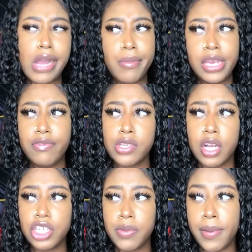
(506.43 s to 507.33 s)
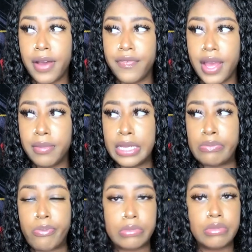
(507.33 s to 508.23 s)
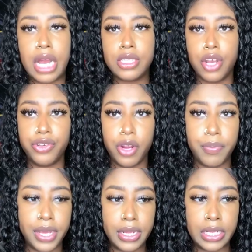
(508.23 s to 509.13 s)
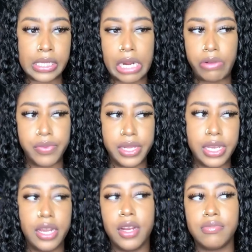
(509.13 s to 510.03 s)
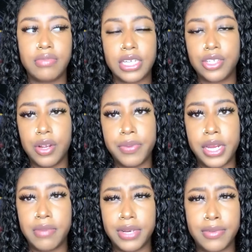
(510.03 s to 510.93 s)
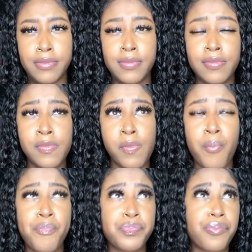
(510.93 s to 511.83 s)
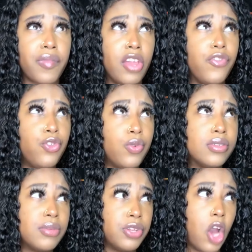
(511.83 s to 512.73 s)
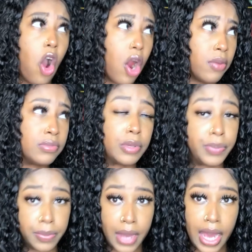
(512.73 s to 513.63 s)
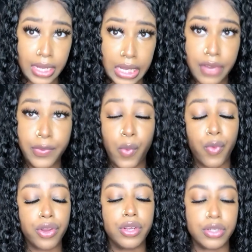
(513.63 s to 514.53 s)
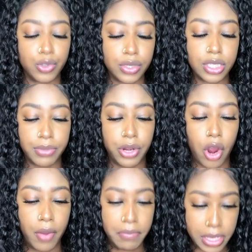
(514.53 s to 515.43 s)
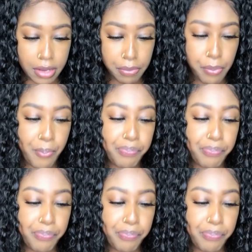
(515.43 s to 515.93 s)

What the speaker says: mean, if you talk shit about my family, that's on your opinion. I don't really care. That's your opinion. But if you're doing something to harm the people I love, or you're doing something to harm me,